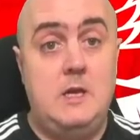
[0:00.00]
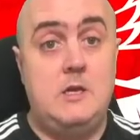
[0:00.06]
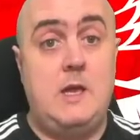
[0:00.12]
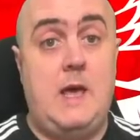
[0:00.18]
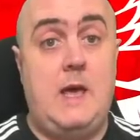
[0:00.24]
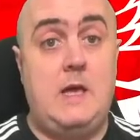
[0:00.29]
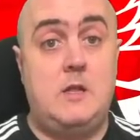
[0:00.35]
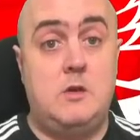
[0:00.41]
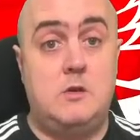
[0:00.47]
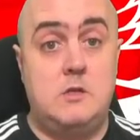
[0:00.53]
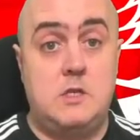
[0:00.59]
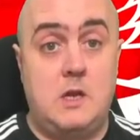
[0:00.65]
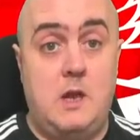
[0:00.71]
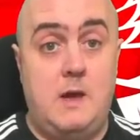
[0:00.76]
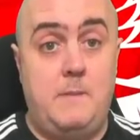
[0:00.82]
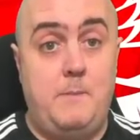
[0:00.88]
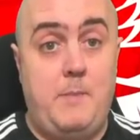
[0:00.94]
uh,
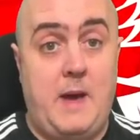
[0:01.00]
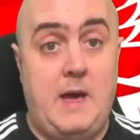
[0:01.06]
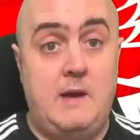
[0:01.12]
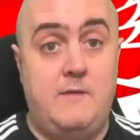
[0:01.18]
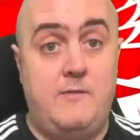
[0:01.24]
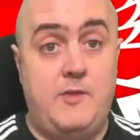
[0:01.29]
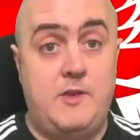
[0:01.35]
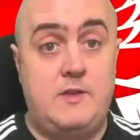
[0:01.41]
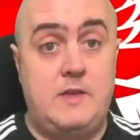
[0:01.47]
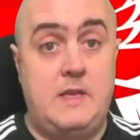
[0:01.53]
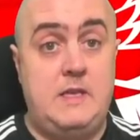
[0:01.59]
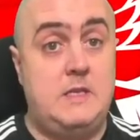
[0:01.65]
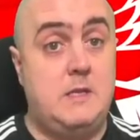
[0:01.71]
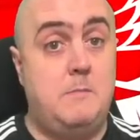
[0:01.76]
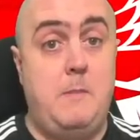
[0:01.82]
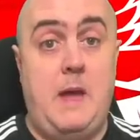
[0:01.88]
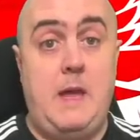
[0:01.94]
touchline ban of the
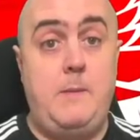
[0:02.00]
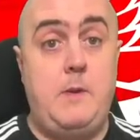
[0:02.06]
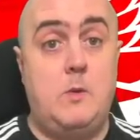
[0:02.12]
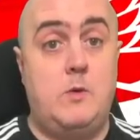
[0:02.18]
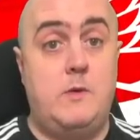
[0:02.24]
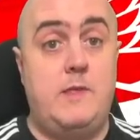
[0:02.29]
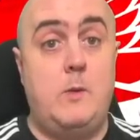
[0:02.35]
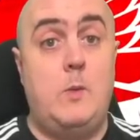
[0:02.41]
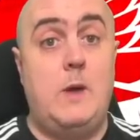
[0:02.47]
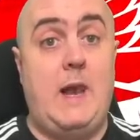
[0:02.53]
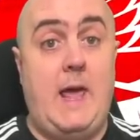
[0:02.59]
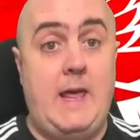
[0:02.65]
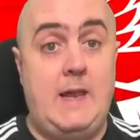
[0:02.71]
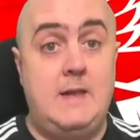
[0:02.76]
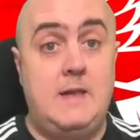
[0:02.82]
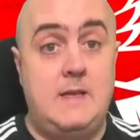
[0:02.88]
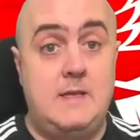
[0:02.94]
season, maybe one that will
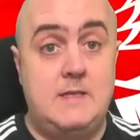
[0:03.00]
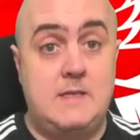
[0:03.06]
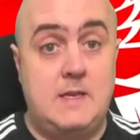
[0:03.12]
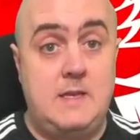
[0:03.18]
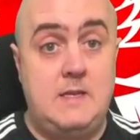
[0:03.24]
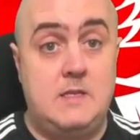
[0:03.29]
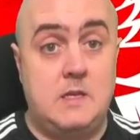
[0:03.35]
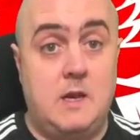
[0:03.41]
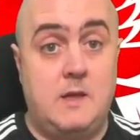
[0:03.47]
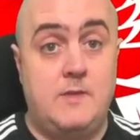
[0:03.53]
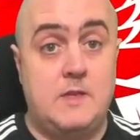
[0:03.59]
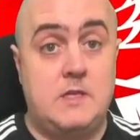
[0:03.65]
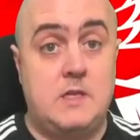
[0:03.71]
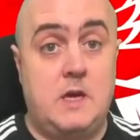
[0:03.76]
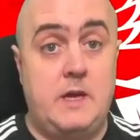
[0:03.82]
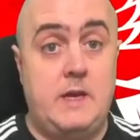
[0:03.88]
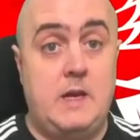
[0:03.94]
end his season on the
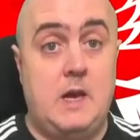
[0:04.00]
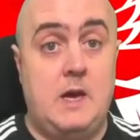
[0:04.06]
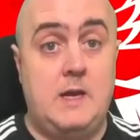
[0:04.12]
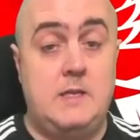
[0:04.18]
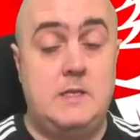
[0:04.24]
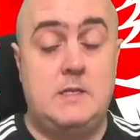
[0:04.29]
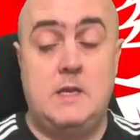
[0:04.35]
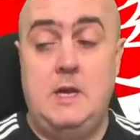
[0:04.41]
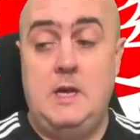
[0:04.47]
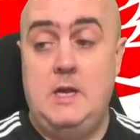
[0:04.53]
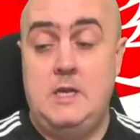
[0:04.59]
sidelines.